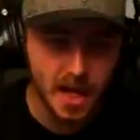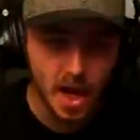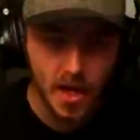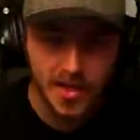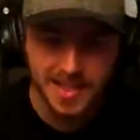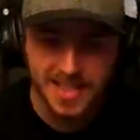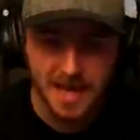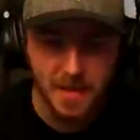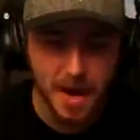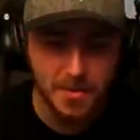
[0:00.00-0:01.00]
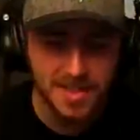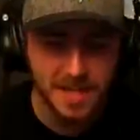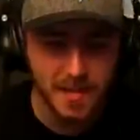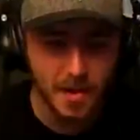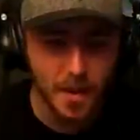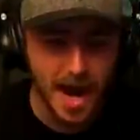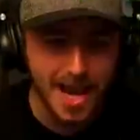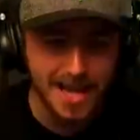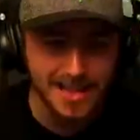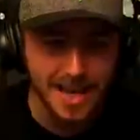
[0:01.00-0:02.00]
Yes! The semi was in my way
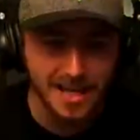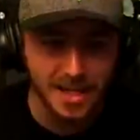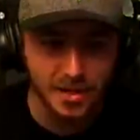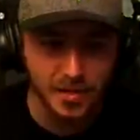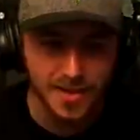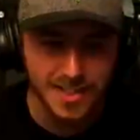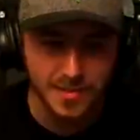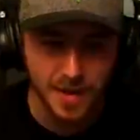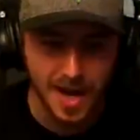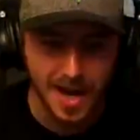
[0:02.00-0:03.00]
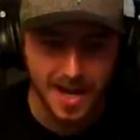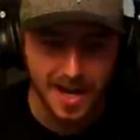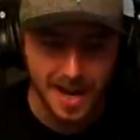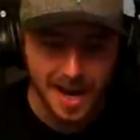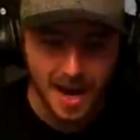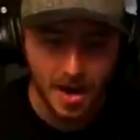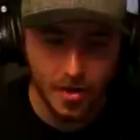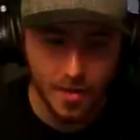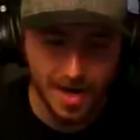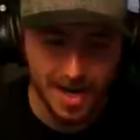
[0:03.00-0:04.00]
and I thought I could go this way!
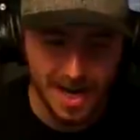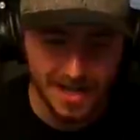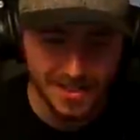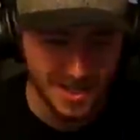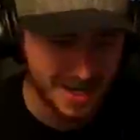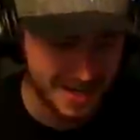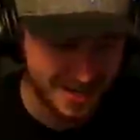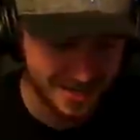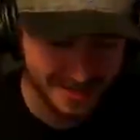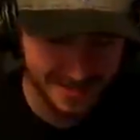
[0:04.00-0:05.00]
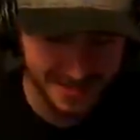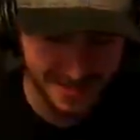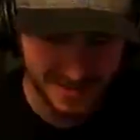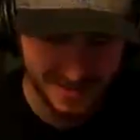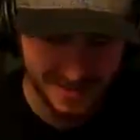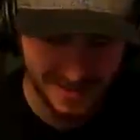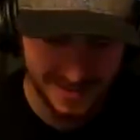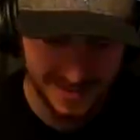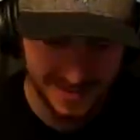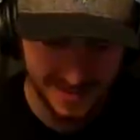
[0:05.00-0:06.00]
Oh my God, that's Gina. A race win for
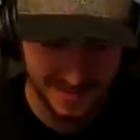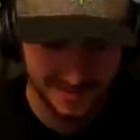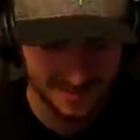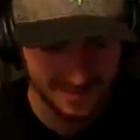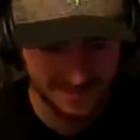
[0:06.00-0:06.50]
the Ginge